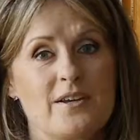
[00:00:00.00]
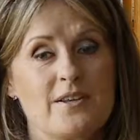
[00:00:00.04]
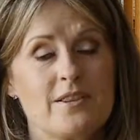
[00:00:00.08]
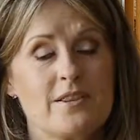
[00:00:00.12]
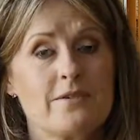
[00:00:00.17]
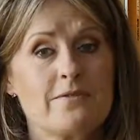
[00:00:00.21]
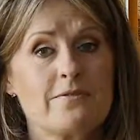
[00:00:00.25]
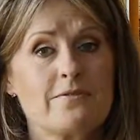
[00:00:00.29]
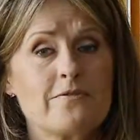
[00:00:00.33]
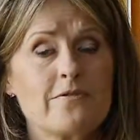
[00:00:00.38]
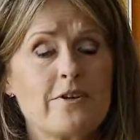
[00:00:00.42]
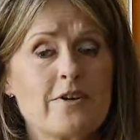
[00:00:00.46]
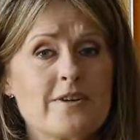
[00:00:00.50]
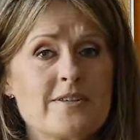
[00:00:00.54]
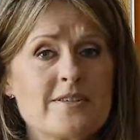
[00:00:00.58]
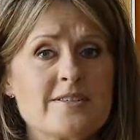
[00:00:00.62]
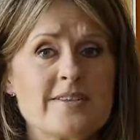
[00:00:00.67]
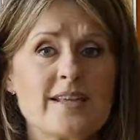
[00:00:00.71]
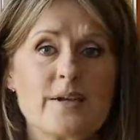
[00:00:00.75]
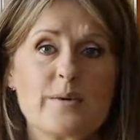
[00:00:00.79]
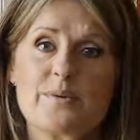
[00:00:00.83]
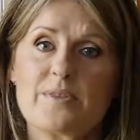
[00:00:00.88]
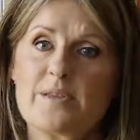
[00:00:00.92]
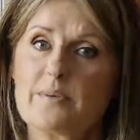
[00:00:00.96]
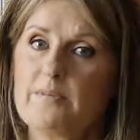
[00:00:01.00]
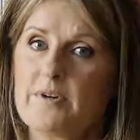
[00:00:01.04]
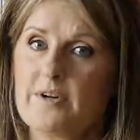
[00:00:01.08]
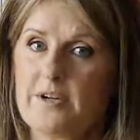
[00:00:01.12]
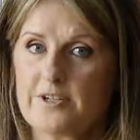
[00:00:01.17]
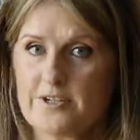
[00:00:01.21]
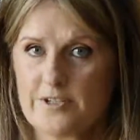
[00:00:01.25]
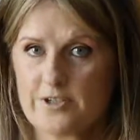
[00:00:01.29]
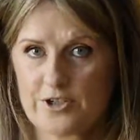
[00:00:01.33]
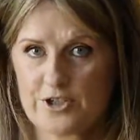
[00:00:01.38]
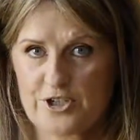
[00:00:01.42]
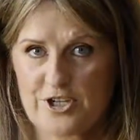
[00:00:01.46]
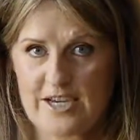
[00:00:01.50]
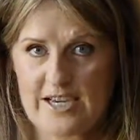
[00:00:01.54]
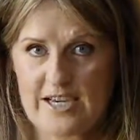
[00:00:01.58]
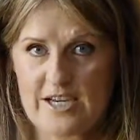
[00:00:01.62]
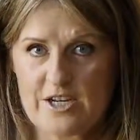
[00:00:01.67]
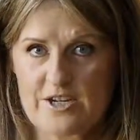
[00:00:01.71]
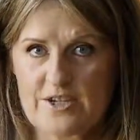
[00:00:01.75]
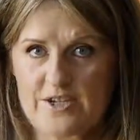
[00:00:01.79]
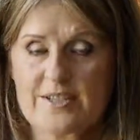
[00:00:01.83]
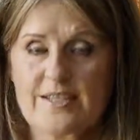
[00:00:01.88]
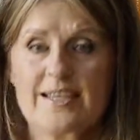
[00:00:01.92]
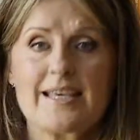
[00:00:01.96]
The first thing with emergent
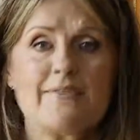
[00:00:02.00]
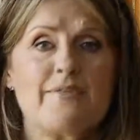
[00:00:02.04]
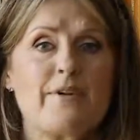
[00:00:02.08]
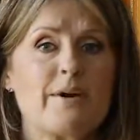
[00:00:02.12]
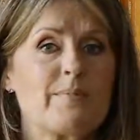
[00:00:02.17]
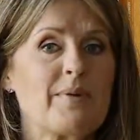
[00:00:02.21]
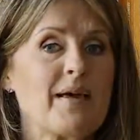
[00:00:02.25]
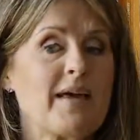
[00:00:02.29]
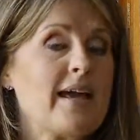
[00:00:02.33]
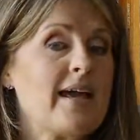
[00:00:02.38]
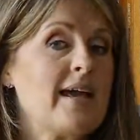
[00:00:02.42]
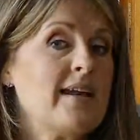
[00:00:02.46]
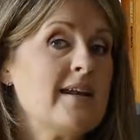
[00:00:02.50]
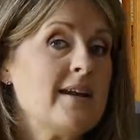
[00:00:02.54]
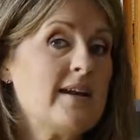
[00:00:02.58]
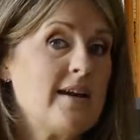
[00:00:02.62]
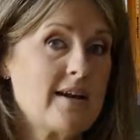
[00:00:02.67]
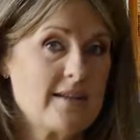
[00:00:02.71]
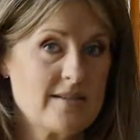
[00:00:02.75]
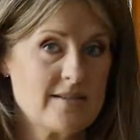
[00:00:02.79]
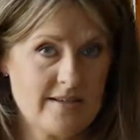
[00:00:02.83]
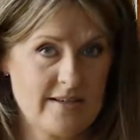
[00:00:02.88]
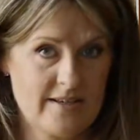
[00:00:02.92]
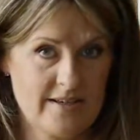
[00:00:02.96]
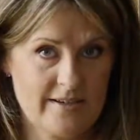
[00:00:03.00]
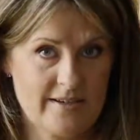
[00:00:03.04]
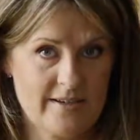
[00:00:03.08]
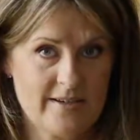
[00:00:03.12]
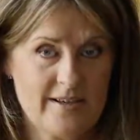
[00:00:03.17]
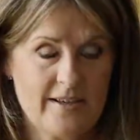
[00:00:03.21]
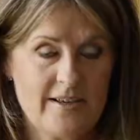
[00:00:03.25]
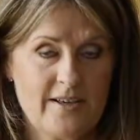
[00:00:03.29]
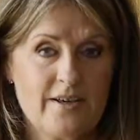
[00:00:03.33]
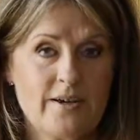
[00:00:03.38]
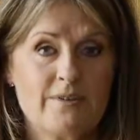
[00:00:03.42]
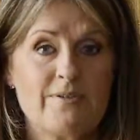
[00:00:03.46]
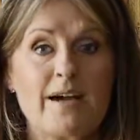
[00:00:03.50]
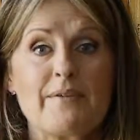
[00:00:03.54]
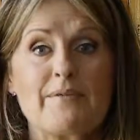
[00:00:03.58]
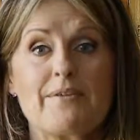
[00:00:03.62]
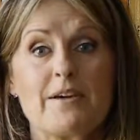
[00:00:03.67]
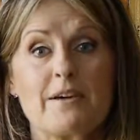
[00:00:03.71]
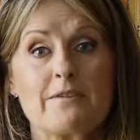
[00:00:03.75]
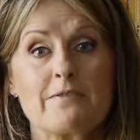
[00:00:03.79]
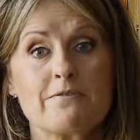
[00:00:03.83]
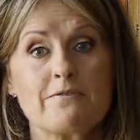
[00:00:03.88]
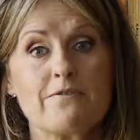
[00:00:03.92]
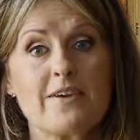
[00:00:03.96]
change is give up any idea of
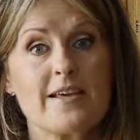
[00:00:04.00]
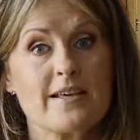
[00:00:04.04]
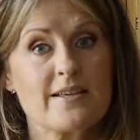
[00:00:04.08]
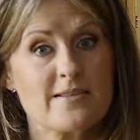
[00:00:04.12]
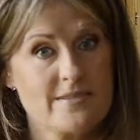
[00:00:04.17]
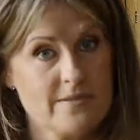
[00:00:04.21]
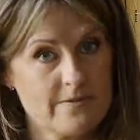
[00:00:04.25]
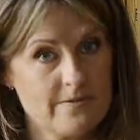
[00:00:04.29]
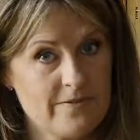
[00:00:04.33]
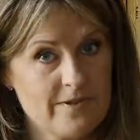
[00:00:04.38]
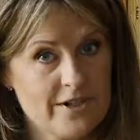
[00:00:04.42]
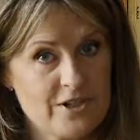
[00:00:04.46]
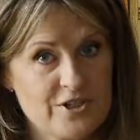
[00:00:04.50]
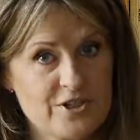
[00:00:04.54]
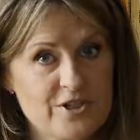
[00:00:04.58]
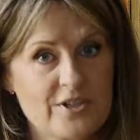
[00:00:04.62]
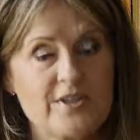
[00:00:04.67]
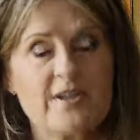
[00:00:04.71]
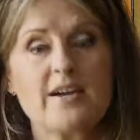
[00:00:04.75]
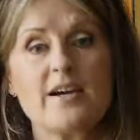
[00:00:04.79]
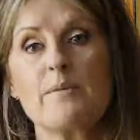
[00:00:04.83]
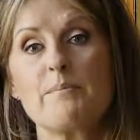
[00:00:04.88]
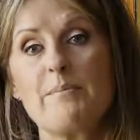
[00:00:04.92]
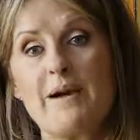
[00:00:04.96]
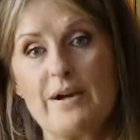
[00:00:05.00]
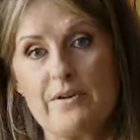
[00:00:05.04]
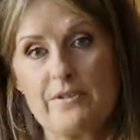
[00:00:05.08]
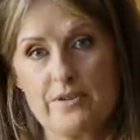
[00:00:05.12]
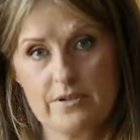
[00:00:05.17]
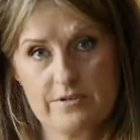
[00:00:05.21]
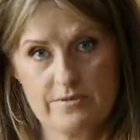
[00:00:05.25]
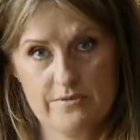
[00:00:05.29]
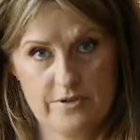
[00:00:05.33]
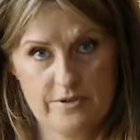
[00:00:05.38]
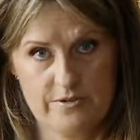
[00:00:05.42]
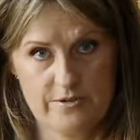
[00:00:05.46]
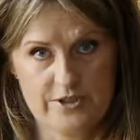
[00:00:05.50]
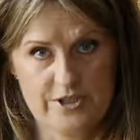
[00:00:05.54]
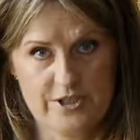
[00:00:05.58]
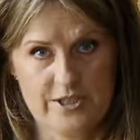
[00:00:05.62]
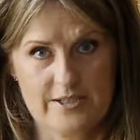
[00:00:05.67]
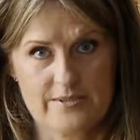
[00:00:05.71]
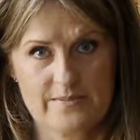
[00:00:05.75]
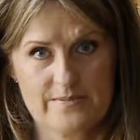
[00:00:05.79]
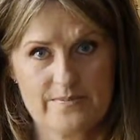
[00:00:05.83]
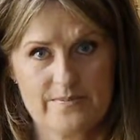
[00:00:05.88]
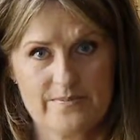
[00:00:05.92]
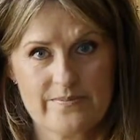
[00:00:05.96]
having a fixed vision about the
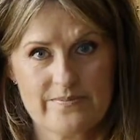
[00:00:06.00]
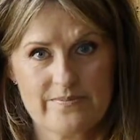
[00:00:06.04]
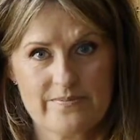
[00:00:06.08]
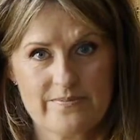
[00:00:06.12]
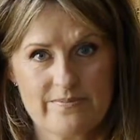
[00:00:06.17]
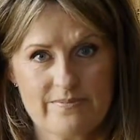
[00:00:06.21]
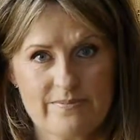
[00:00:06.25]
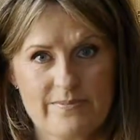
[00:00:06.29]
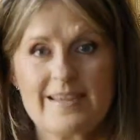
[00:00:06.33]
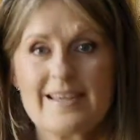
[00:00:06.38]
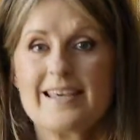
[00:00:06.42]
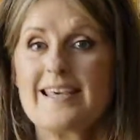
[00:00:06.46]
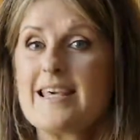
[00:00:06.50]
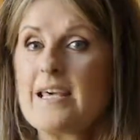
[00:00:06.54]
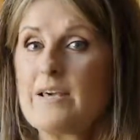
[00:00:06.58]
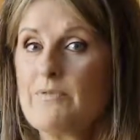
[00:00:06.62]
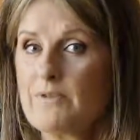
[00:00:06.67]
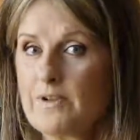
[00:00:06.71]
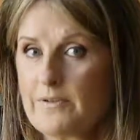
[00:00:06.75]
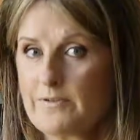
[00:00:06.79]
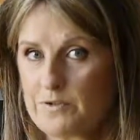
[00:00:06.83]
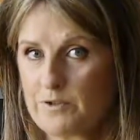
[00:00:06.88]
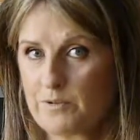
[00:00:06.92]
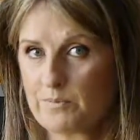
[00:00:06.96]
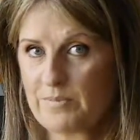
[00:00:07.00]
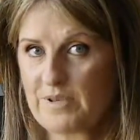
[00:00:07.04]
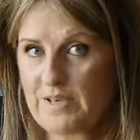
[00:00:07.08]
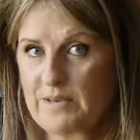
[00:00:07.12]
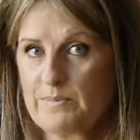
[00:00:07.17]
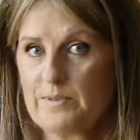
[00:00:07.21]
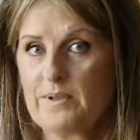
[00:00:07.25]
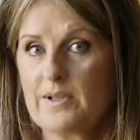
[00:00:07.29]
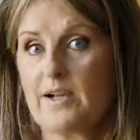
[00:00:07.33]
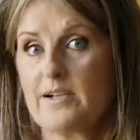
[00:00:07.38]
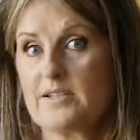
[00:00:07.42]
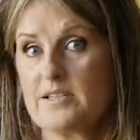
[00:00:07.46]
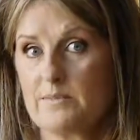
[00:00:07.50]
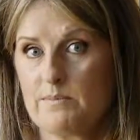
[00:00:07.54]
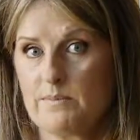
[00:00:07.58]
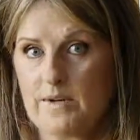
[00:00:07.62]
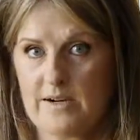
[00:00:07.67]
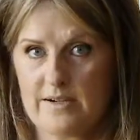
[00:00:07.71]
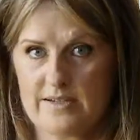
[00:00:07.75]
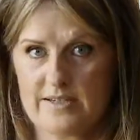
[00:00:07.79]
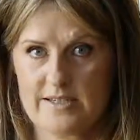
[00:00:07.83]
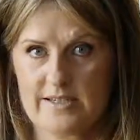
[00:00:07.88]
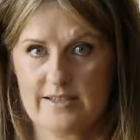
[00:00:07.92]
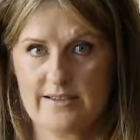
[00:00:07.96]
future, even if your people are
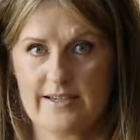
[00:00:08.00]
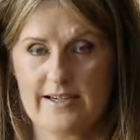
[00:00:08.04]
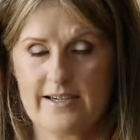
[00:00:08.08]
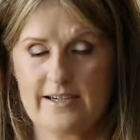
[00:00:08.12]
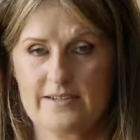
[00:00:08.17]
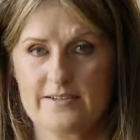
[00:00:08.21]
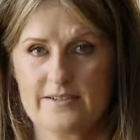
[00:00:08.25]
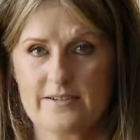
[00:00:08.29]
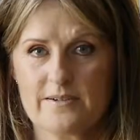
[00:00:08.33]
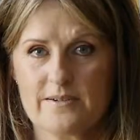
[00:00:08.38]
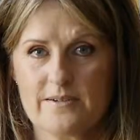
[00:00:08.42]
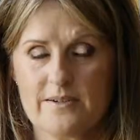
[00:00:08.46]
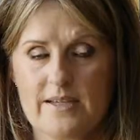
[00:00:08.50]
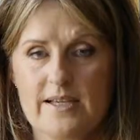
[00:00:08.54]
demanding that.